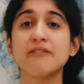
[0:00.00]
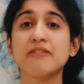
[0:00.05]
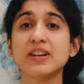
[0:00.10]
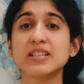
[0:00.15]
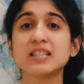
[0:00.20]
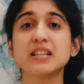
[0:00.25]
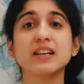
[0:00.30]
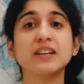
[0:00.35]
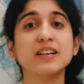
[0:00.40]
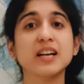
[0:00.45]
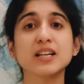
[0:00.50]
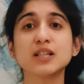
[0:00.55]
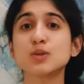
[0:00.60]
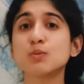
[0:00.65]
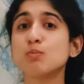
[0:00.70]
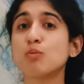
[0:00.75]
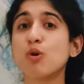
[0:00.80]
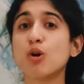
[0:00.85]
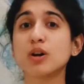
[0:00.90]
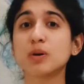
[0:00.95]

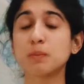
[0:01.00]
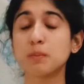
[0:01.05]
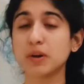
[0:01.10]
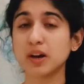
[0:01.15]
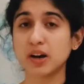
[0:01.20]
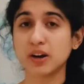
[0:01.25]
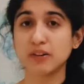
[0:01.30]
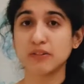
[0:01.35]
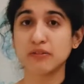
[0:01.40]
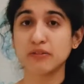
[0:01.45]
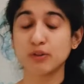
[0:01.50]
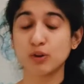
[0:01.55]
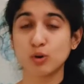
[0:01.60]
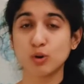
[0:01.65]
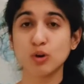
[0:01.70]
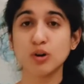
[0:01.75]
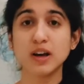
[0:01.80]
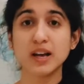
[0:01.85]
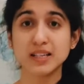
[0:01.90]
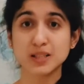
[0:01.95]
facilitates more blood
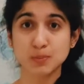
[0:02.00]
flow,